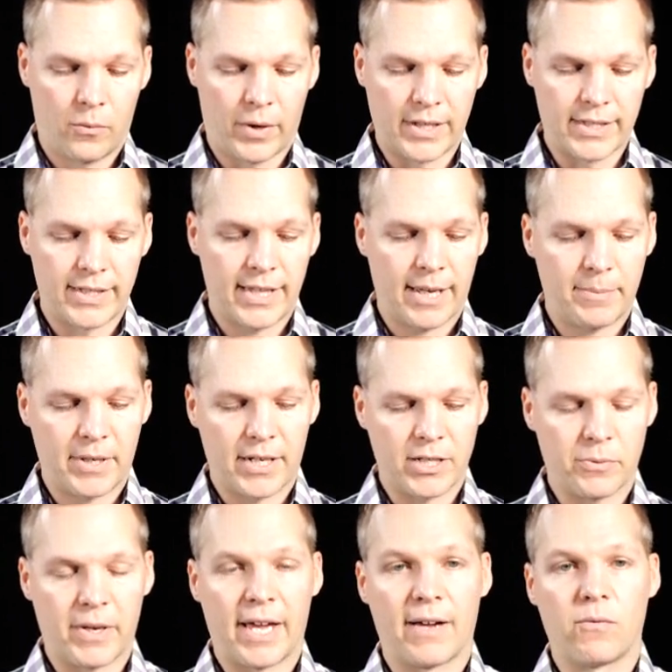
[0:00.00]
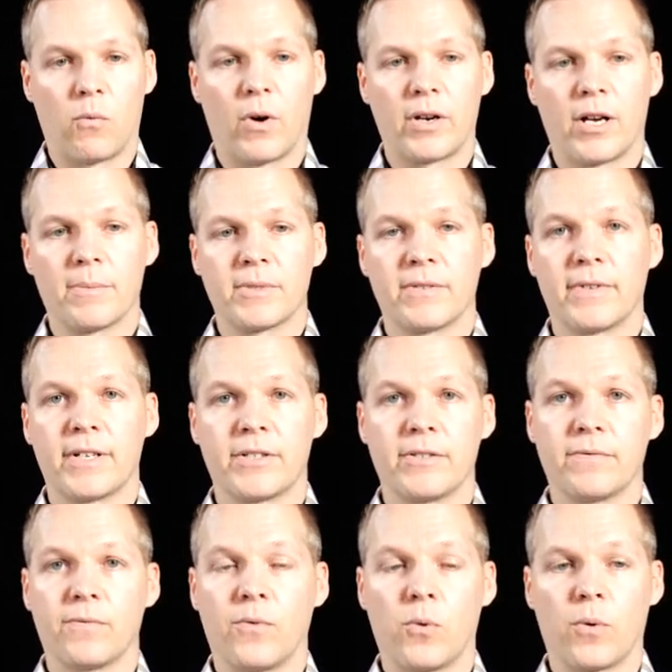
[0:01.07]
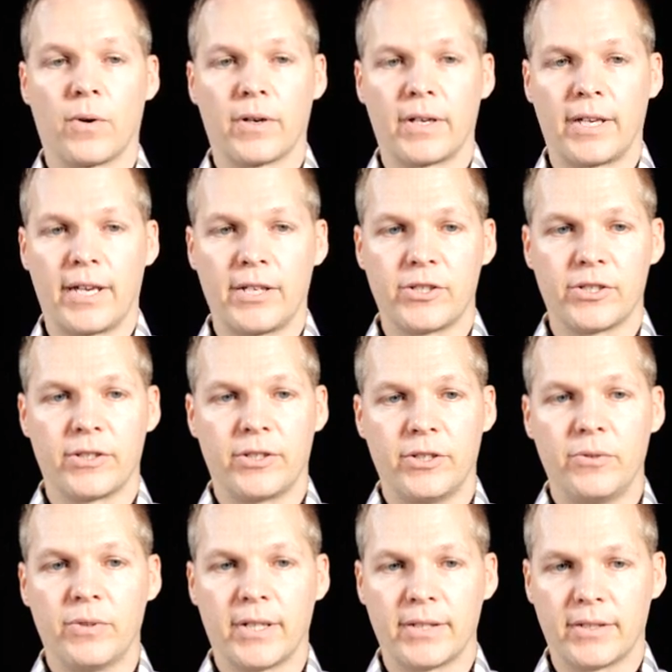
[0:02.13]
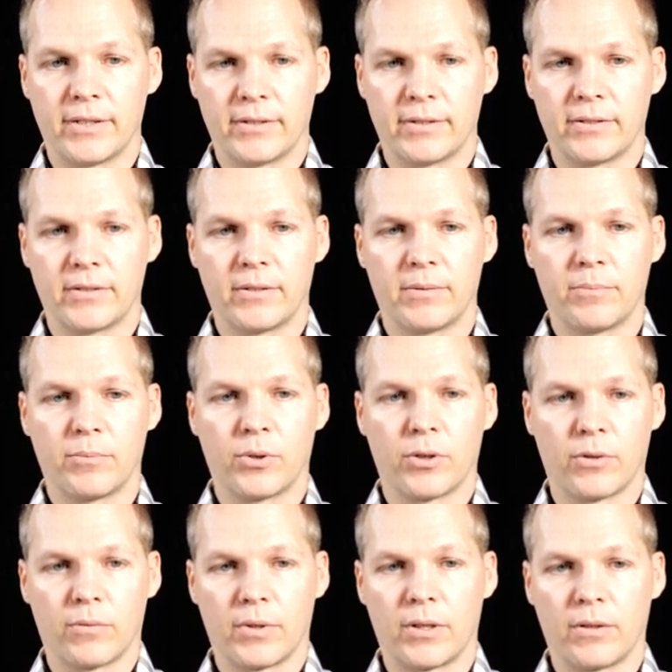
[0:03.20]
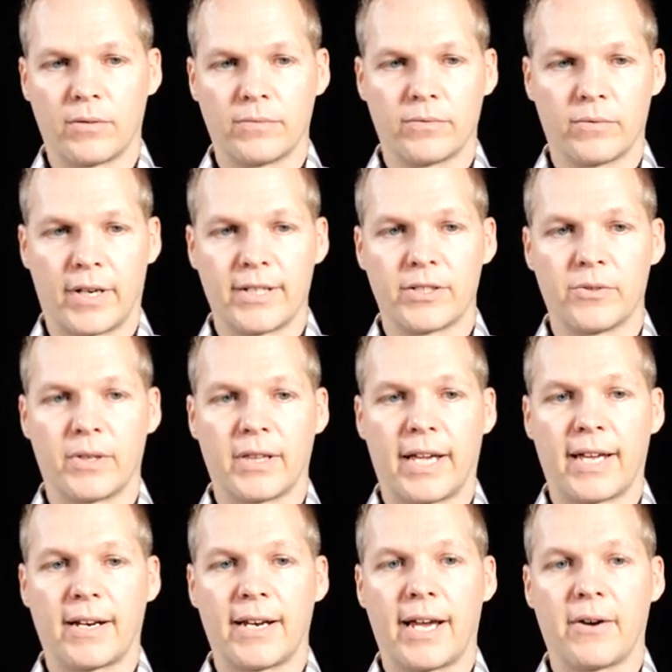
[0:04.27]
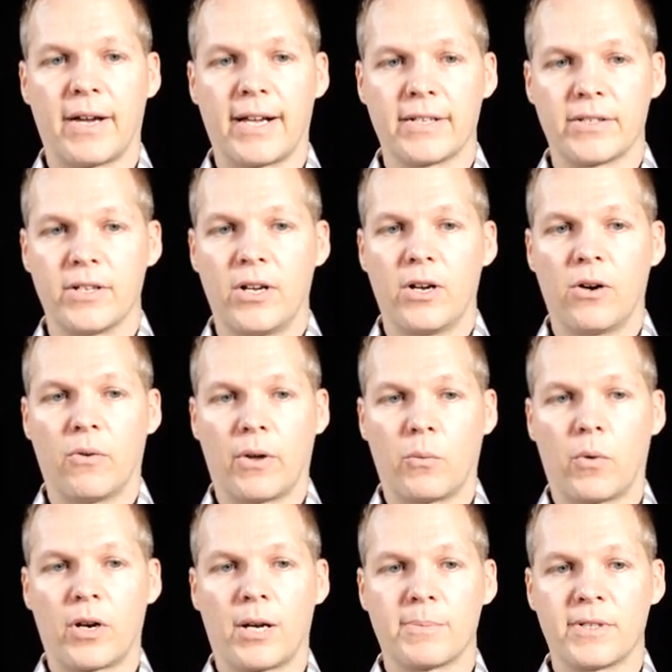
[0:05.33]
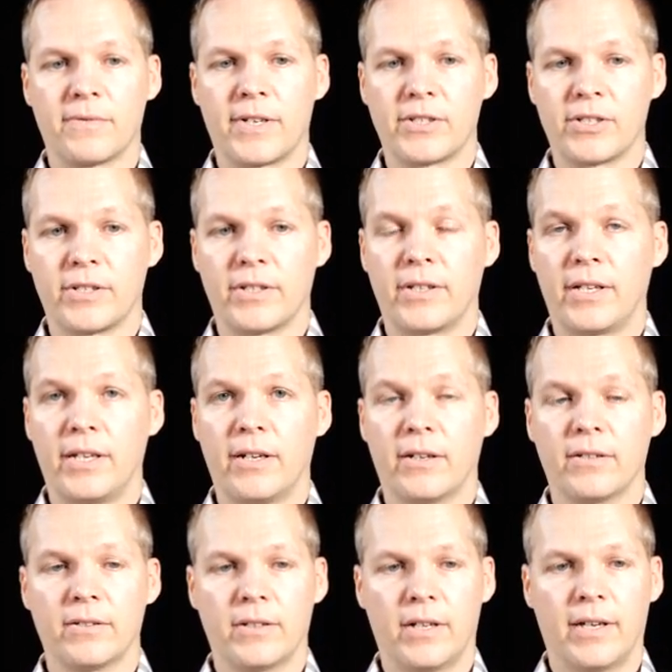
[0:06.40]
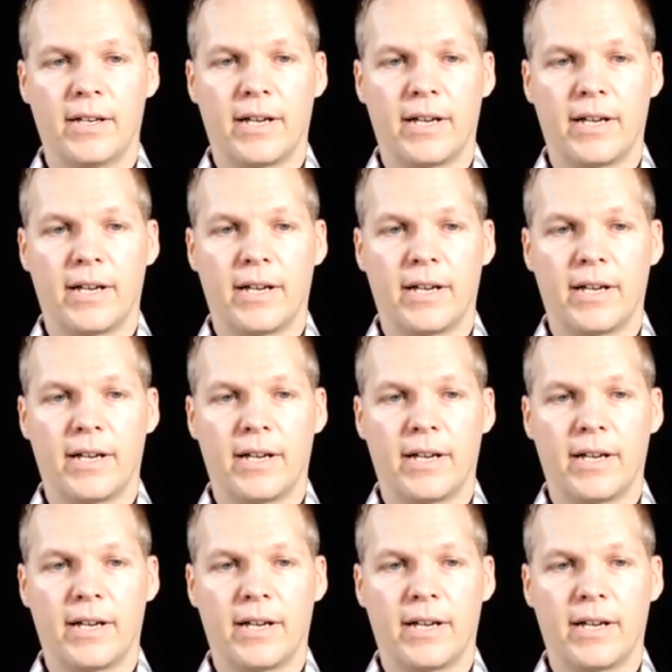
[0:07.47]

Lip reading: We can see that because we have one observation for each unit per row, right? So Atlanta now has only one observation here.